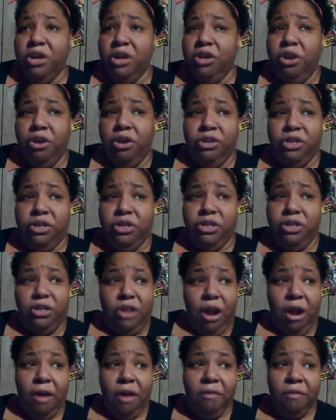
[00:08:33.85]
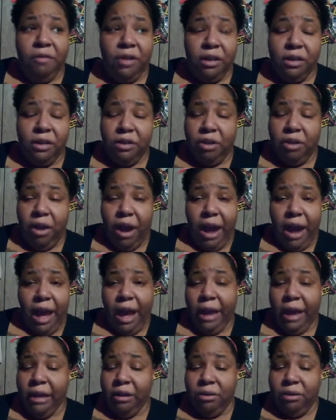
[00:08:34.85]
You're starving your
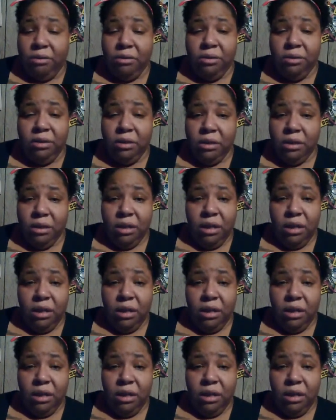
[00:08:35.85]
idols.